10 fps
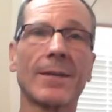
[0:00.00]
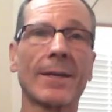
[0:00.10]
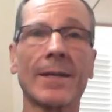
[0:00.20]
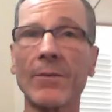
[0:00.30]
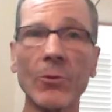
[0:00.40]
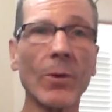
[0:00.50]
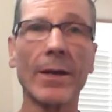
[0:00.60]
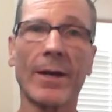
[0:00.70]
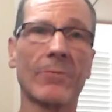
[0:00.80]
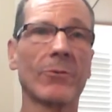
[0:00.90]
I gave away
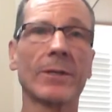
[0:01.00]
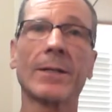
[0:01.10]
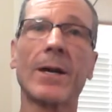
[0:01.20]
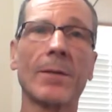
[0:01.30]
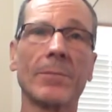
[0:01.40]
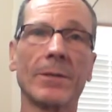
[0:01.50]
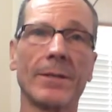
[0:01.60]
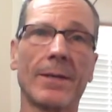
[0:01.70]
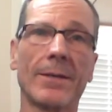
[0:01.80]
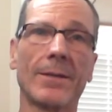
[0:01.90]
every copy
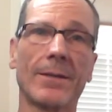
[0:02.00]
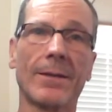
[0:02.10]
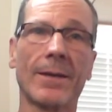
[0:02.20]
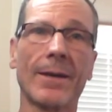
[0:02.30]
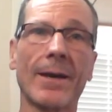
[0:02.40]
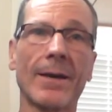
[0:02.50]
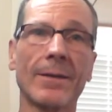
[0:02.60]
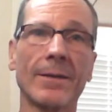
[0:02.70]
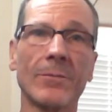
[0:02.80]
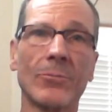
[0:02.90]
that I had
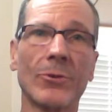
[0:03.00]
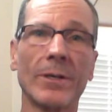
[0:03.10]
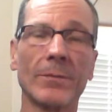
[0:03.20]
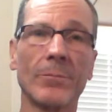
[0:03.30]
in print,